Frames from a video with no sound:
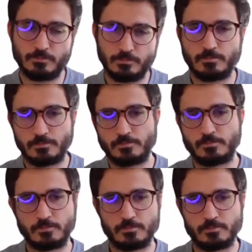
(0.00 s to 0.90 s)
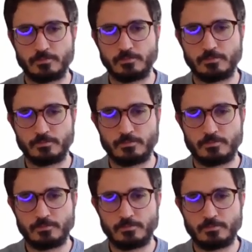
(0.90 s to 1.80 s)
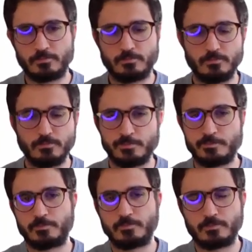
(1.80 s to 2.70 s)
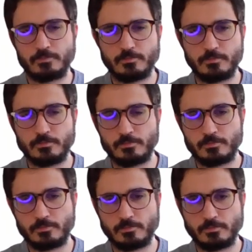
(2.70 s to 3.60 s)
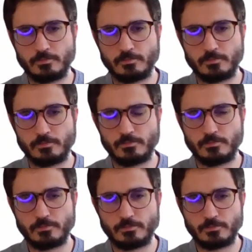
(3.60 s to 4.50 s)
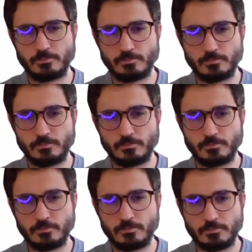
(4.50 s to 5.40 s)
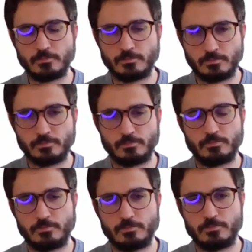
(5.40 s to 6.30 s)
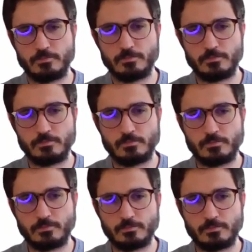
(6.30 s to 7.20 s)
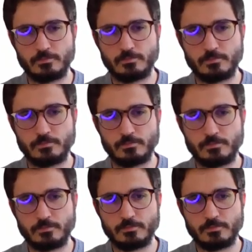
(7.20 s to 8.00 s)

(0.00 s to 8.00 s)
The person shown says nothing.